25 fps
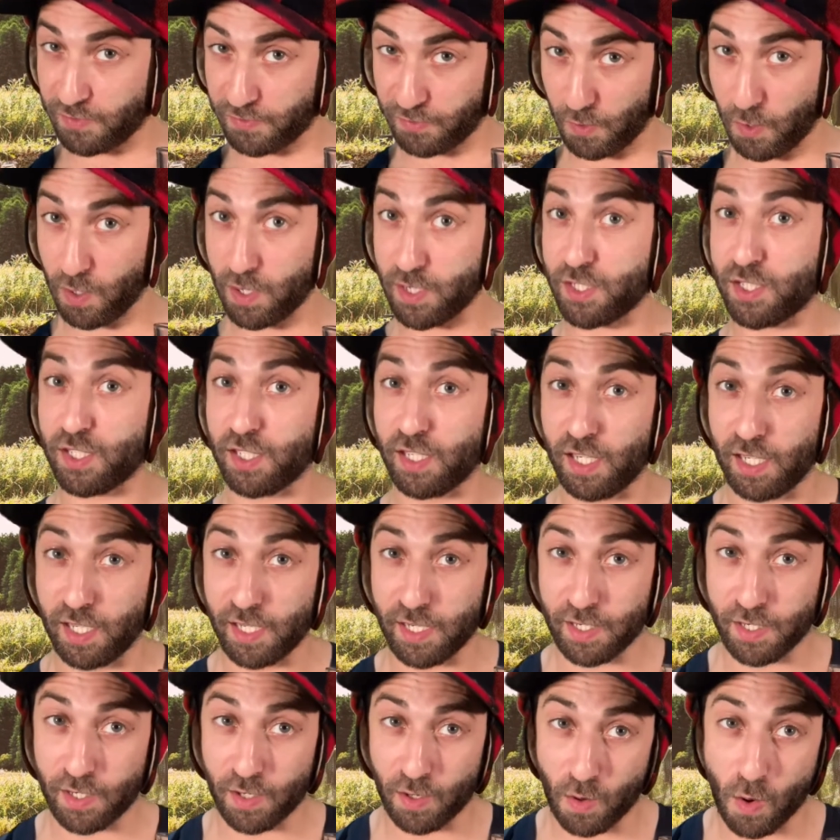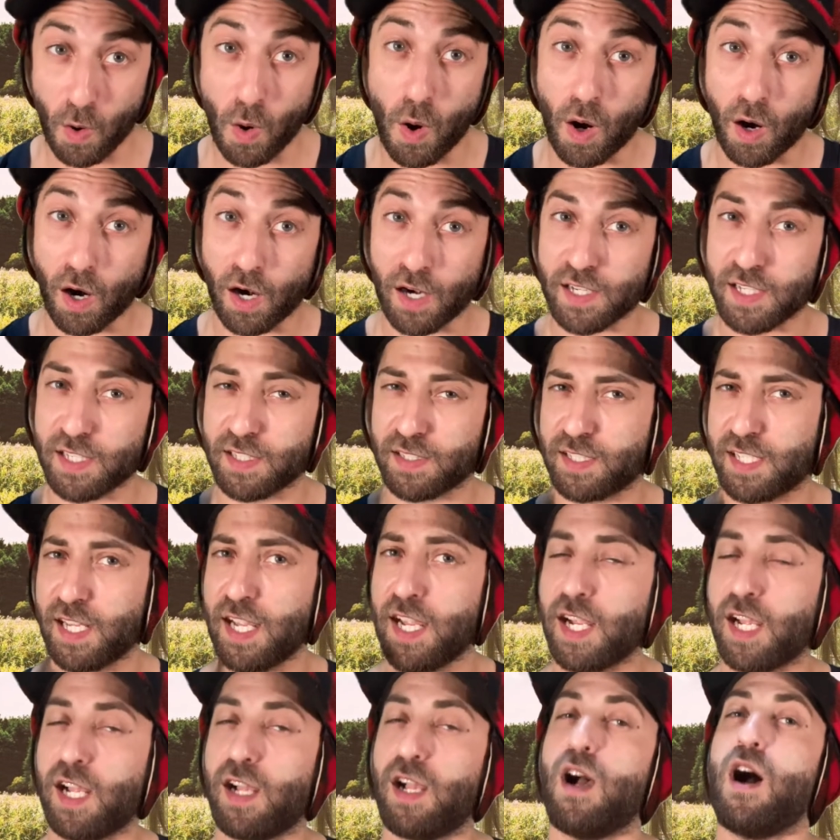fortune or to
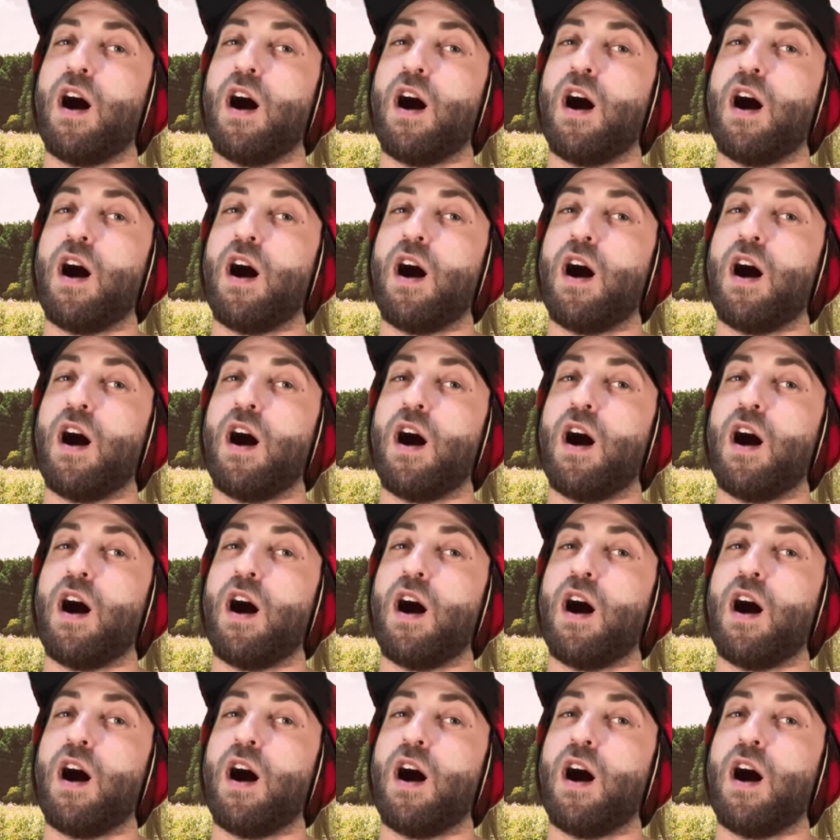take